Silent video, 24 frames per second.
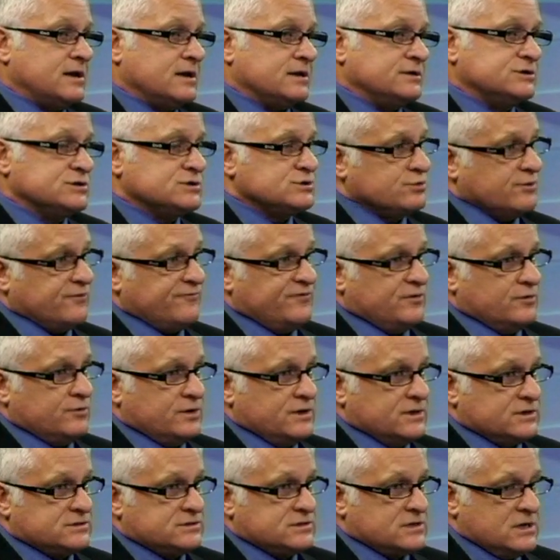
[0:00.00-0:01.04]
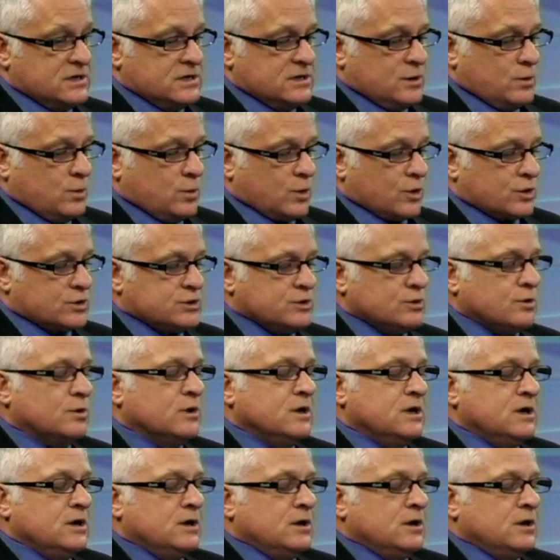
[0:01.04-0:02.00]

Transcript: I just reviewed his work too.